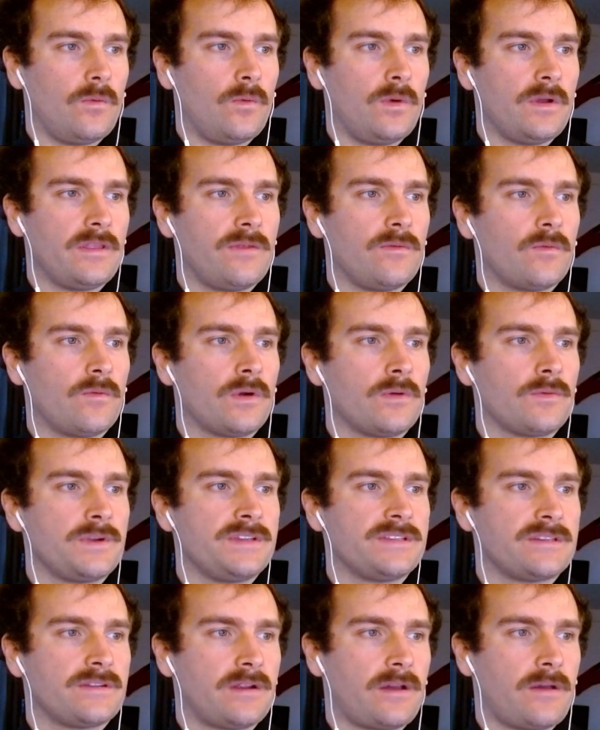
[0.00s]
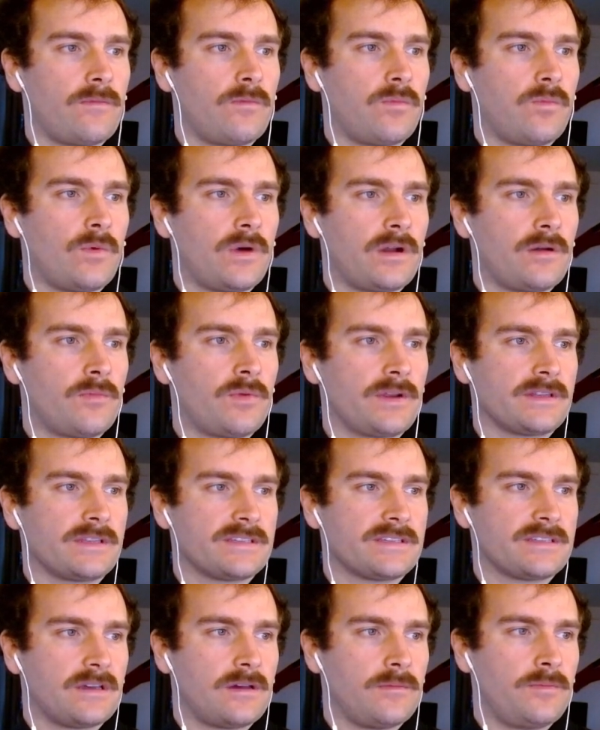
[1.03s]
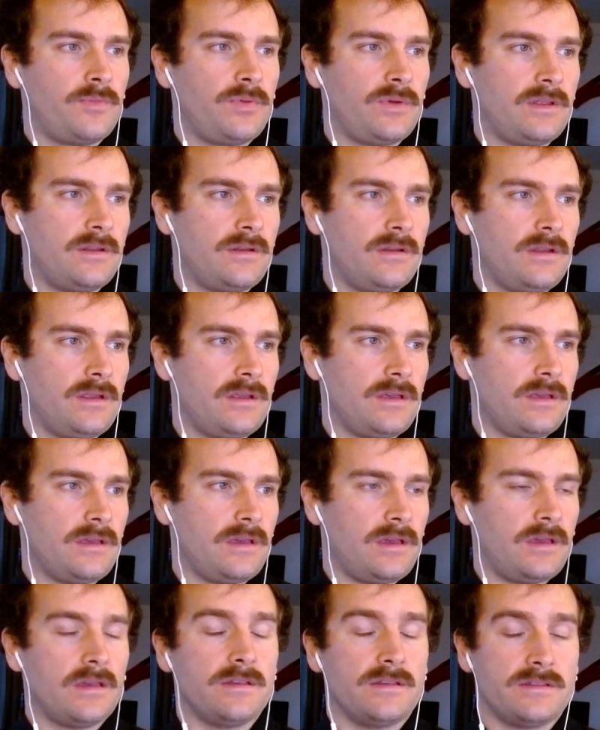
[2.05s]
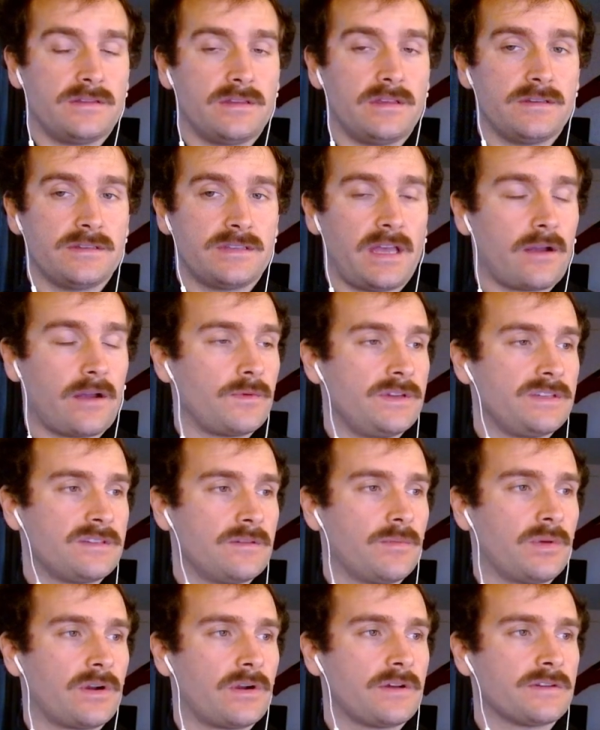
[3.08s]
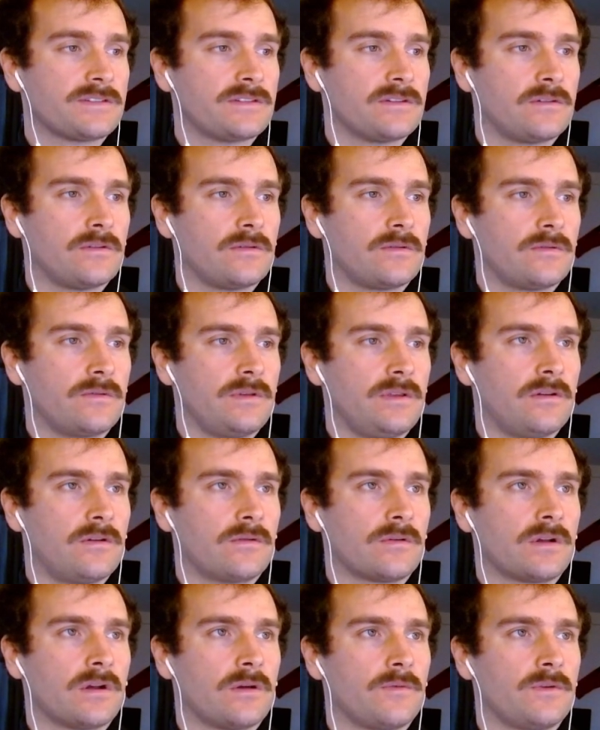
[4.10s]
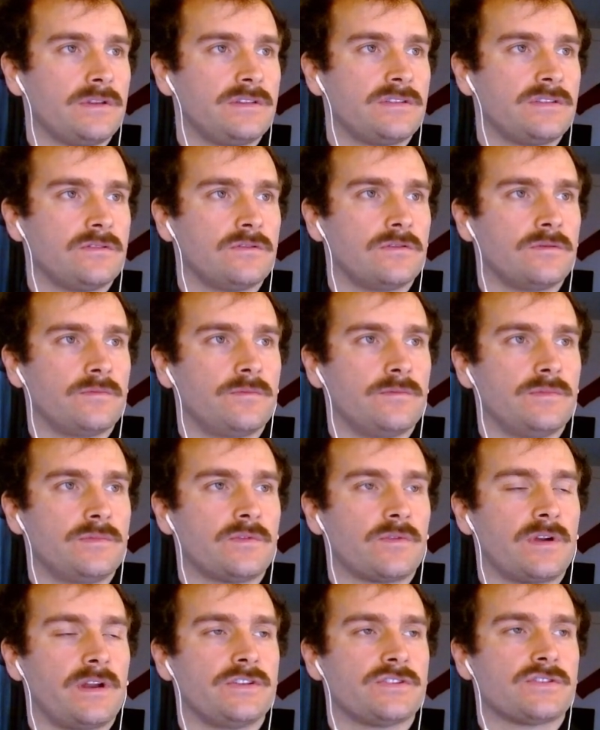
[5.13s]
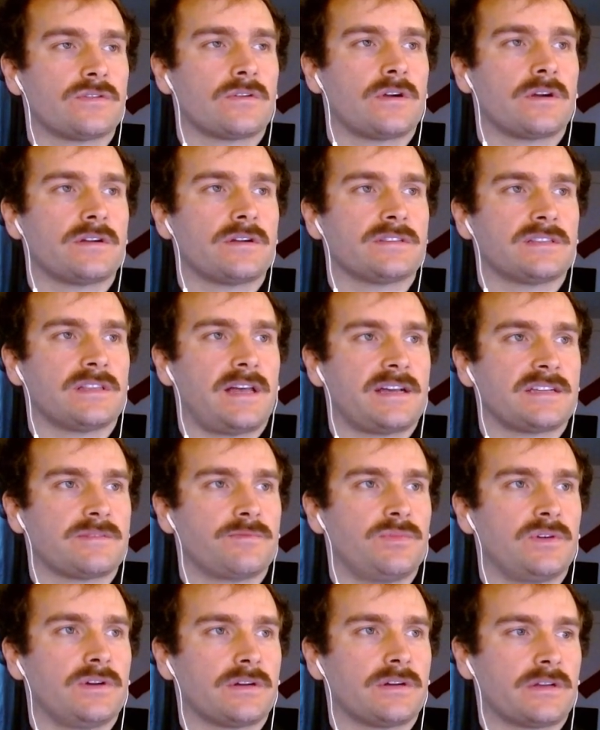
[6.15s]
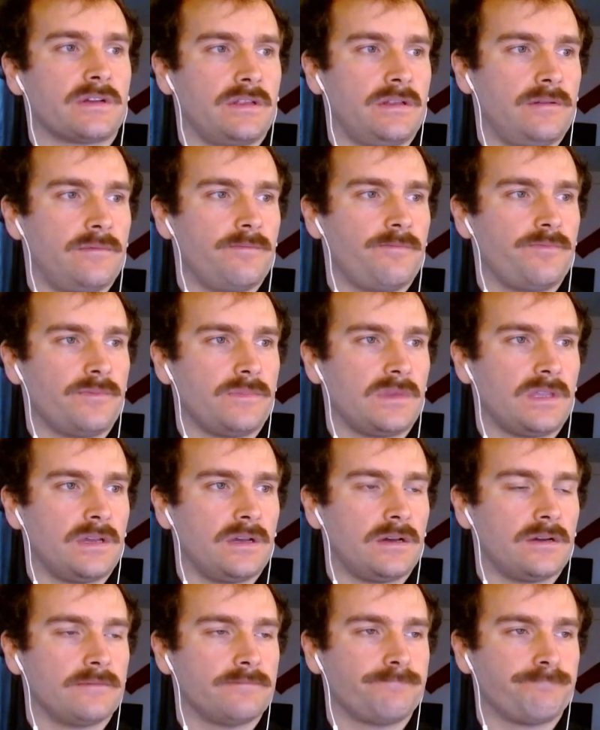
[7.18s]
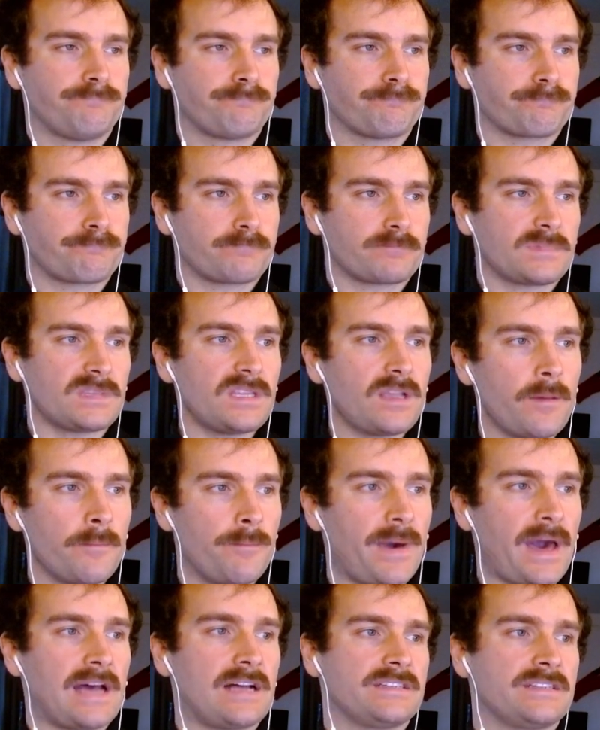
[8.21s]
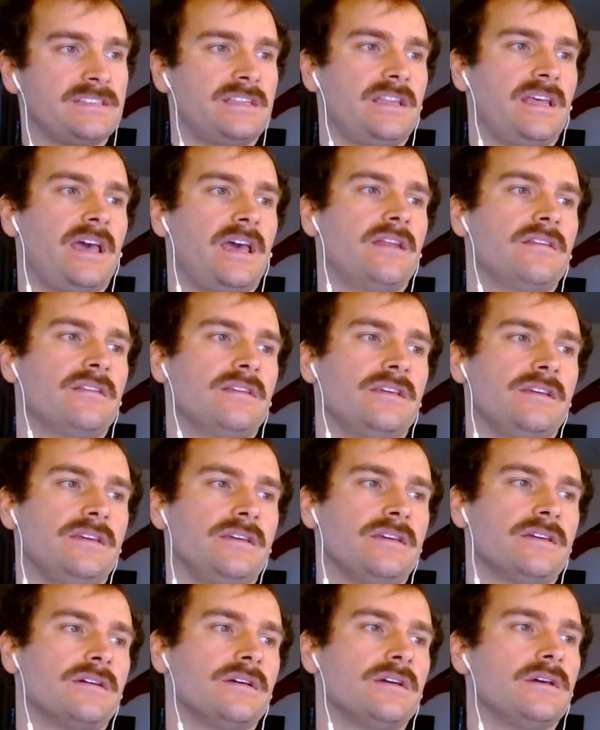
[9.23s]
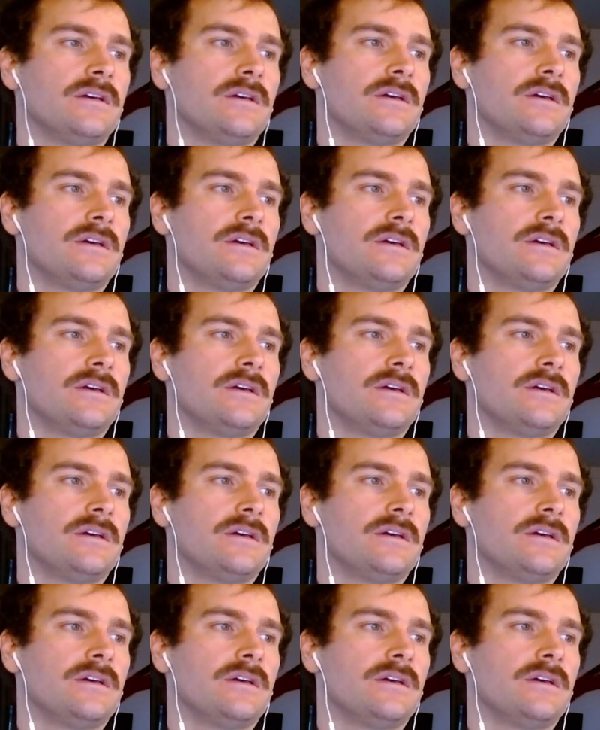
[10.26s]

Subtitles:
one reason I want to bring this up and is that reason, but also coming to Rene Girard's last book and um, Battling to the End, he